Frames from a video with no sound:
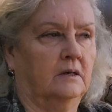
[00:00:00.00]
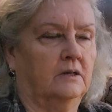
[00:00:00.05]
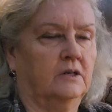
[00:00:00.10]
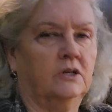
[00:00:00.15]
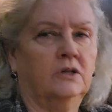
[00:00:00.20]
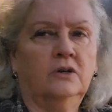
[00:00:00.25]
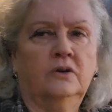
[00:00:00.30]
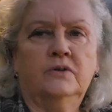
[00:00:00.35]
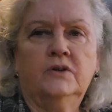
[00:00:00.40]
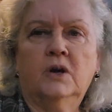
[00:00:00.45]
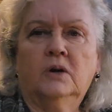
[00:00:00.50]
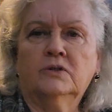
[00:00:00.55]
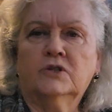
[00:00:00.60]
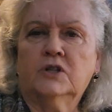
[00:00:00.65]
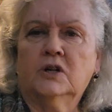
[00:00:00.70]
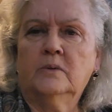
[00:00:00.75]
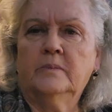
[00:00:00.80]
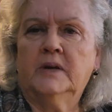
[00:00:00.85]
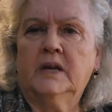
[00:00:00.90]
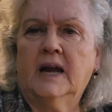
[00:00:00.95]
You know, y'all
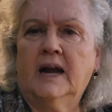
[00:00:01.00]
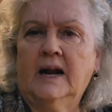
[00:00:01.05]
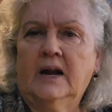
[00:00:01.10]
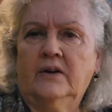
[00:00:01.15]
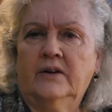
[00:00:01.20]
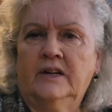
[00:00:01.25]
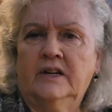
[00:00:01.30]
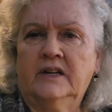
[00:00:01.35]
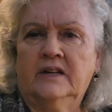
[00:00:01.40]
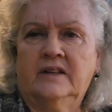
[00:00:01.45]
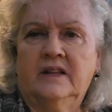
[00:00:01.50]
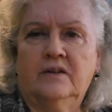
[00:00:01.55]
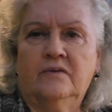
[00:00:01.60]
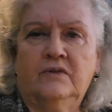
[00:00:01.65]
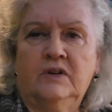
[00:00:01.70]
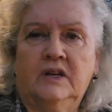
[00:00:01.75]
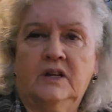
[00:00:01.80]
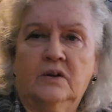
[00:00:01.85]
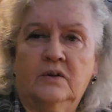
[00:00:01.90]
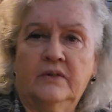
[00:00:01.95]
saw me ironing in that
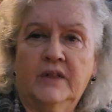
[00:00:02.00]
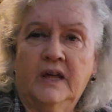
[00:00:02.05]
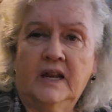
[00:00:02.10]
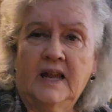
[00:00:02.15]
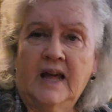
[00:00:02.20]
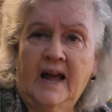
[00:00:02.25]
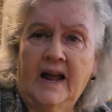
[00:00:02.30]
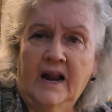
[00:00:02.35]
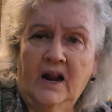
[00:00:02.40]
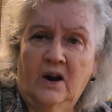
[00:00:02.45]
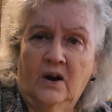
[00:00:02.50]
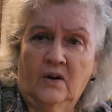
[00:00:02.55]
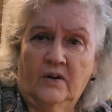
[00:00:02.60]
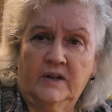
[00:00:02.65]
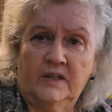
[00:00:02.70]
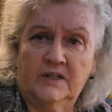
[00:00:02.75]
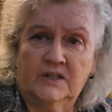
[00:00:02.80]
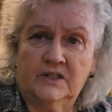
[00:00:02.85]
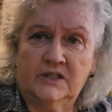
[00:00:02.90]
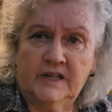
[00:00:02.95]
video. That
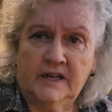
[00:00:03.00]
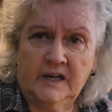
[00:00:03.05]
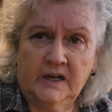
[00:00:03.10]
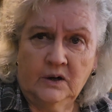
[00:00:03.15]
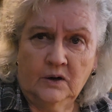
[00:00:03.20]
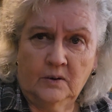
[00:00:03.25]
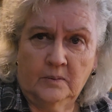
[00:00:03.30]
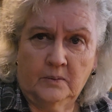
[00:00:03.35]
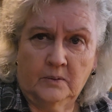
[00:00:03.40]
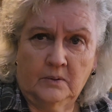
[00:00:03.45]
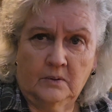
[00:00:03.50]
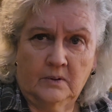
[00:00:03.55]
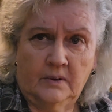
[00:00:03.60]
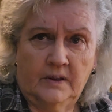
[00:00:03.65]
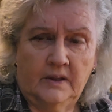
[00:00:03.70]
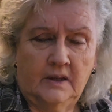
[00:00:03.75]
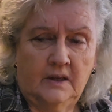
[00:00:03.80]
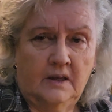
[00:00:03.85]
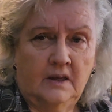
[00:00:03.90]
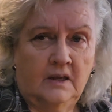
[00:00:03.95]
iron is terrible.
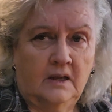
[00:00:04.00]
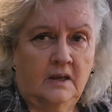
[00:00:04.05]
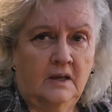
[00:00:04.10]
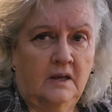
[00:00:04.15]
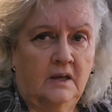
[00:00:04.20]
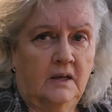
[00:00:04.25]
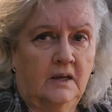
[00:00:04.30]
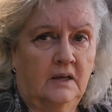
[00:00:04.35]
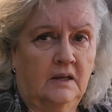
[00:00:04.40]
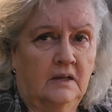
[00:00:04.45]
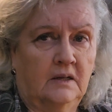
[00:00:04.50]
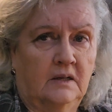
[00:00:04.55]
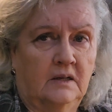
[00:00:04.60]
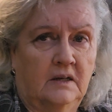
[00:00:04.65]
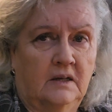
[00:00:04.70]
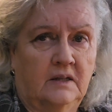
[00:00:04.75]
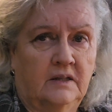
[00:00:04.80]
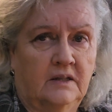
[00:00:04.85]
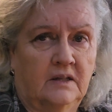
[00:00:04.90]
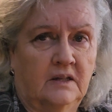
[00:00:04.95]
And
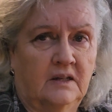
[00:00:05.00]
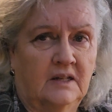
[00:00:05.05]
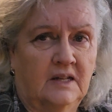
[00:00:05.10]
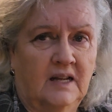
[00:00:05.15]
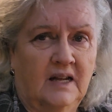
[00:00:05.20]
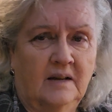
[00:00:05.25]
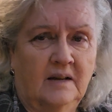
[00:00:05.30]
I thought,